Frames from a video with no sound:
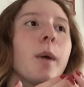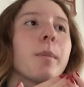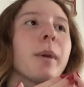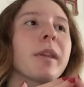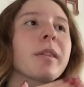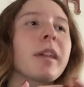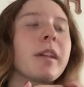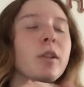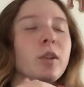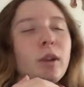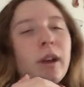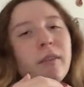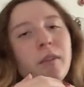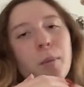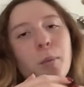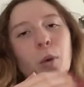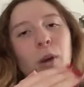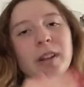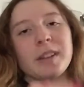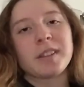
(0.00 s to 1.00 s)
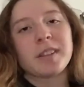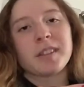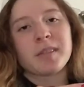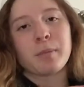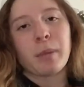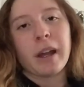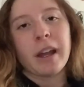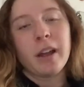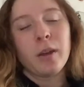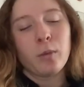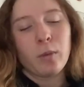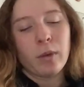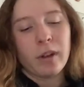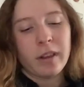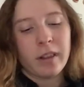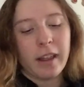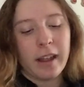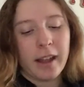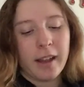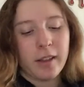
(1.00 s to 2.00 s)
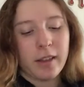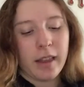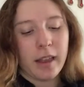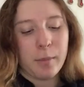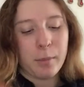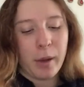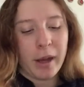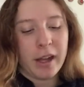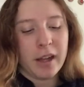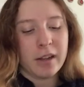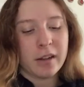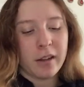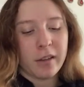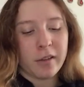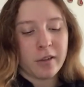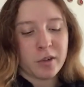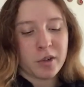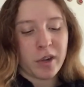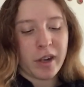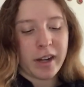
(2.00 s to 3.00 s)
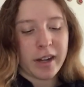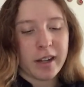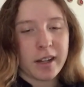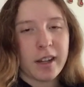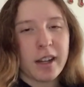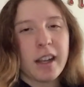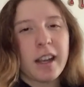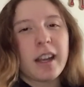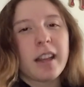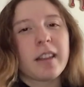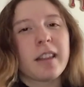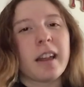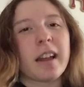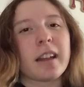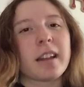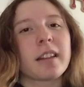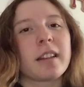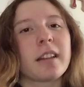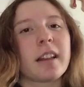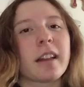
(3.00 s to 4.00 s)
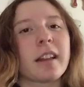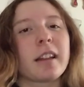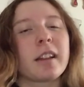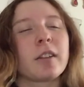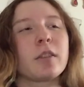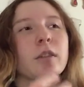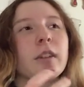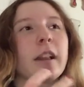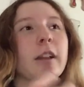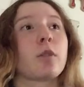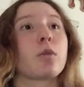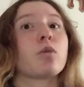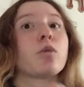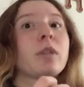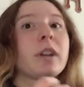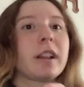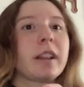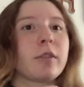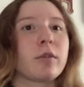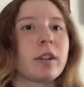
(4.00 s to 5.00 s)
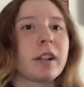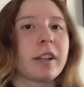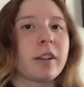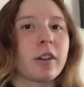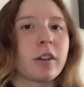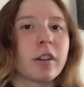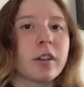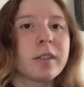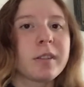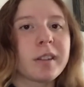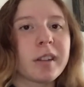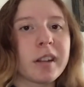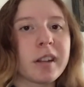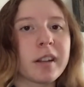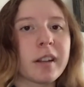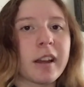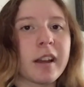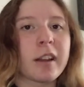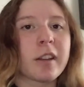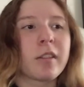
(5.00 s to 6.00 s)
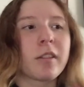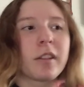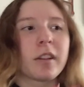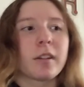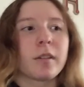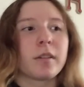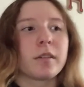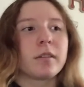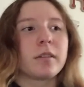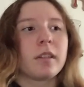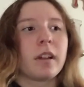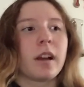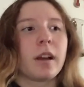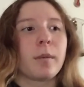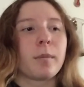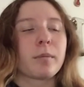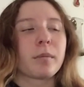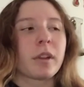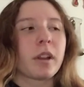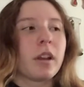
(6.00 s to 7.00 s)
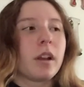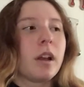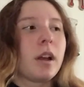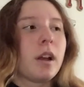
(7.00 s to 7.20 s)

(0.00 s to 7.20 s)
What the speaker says: But they do have a poisonous bite when, like, they bite another dragon. Like it, like, really, really hurts. And, like, and